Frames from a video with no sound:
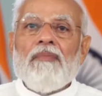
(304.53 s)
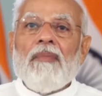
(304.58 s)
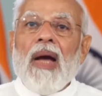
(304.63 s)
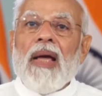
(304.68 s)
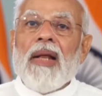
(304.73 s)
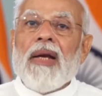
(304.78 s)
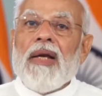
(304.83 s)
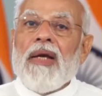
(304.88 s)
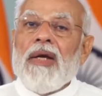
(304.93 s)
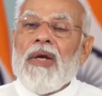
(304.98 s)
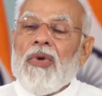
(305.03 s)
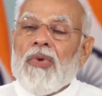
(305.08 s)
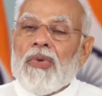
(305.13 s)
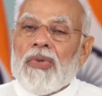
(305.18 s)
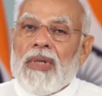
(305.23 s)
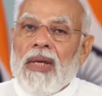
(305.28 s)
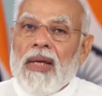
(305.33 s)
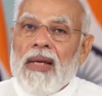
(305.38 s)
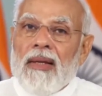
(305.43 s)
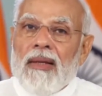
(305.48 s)
by
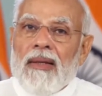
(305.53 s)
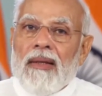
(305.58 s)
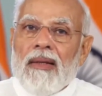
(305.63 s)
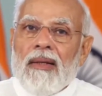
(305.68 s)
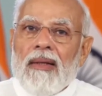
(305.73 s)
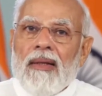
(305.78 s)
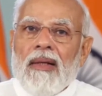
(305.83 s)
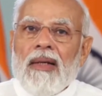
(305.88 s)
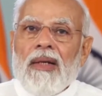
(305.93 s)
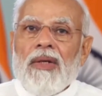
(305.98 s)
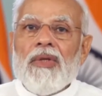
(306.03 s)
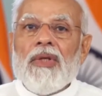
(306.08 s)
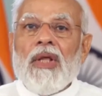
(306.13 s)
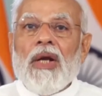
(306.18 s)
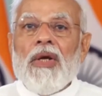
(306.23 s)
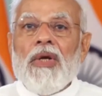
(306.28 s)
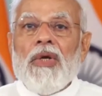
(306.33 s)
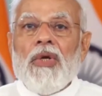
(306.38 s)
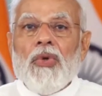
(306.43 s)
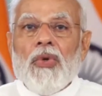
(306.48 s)
reducing
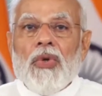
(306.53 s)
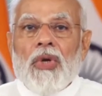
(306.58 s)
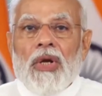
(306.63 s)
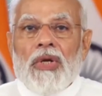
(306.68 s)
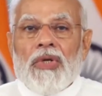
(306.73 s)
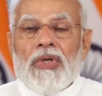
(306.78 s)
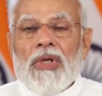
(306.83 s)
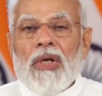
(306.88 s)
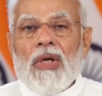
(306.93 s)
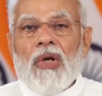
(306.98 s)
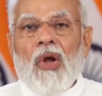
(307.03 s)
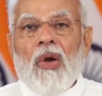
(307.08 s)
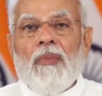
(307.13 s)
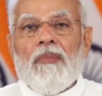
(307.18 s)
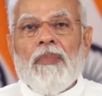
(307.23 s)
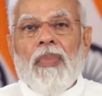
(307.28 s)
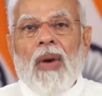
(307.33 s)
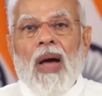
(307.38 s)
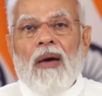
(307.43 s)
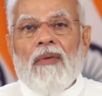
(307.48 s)
the duration of
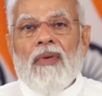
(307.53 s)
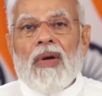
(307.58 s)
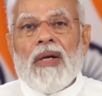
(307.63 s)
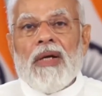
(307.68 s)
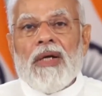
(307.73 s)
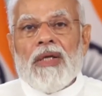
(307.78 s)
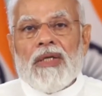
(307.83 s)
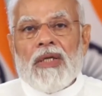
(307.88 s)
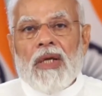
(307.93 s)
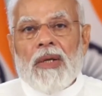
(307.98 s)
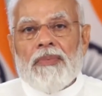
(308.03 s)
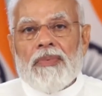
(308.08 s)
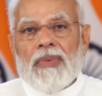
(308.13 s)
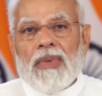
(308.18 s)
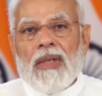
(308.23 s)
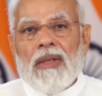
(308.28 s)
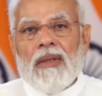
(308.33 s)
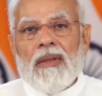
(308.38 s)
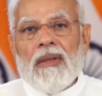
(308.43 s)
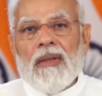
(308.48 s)
power
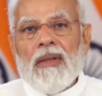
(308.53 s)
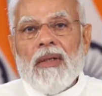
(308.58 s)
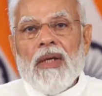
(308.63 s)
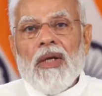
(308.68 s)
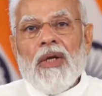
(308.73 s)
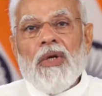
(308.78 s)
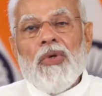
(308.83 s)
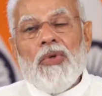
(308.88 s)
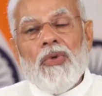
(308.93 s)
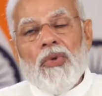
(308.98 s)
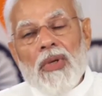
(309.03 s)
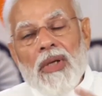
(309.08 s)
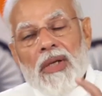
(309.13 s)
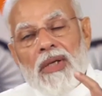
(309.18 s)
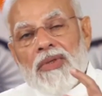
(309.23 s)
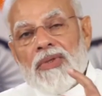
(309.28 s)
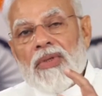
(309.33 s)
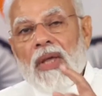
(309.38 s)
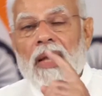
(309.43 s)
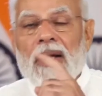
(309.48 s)
disruption
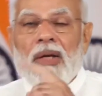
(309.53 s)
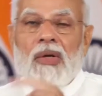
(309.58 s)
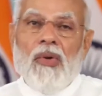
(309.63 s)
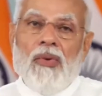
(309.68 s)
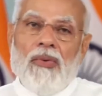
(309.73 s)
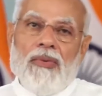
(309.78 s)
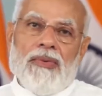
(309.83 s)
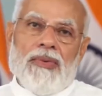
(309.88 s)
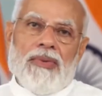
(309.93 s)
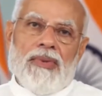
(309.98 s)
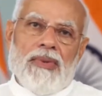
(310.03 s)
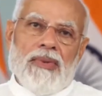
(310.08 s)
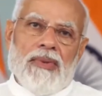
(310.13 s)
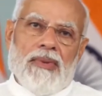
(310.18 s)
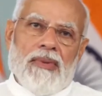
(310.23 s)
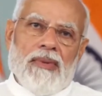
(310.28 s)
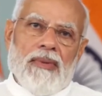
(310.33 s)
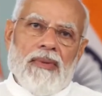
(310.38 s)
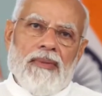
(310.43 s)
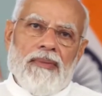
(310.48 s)
during
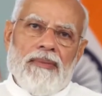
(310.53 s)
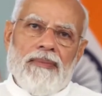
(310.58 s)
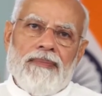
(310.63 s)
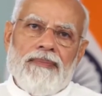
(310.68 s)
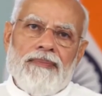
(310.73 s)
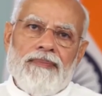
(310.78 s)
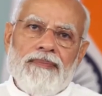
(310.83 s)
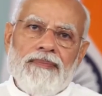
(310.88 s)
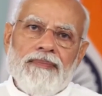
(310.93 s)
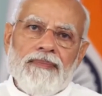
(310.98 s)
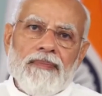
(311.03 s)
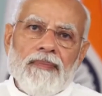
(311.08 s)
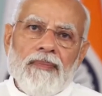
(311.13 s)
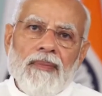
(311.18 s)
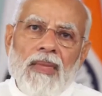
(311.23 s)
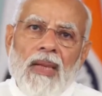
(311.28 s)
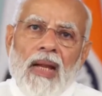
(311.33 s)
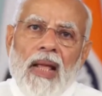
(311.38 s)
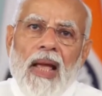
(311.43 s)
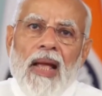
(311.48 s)
cyclones.
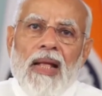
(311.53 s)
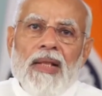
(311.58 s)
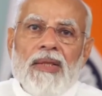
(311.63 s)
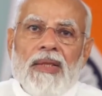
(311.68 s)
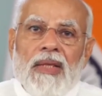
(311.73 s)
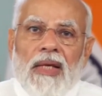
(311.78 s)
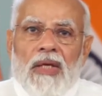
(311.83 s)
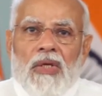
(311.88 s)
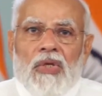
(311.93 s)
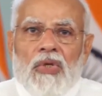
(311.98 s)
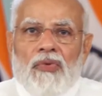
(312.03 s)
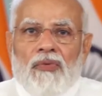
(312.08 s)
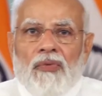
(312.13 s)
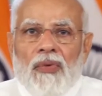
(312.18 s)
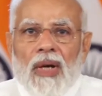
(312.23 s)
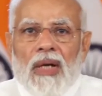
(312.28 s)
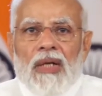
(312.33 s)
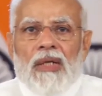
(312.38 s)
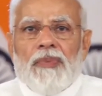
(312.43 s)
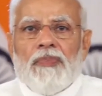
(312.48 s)
As this
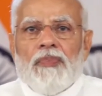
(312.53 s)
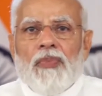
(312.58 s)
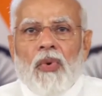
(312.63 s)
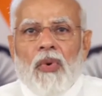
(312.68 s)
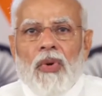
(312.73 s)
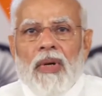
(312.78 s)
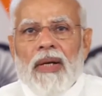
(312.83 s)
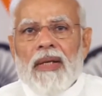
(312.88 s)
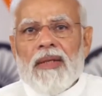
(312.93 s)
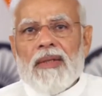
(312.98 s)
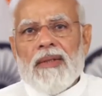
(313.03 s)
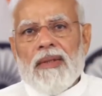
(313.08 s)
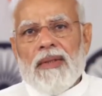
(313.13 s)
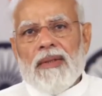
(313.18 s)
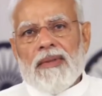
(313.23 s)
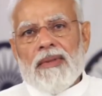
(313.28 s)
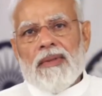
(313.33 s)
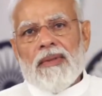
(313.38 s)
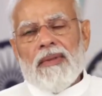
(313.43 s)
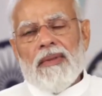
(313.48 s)
work
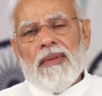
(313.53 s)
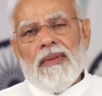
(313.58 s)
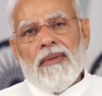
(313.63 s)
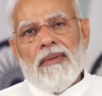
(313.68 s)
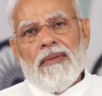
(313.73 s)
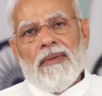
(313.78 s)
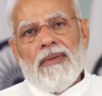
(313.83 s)
progresses,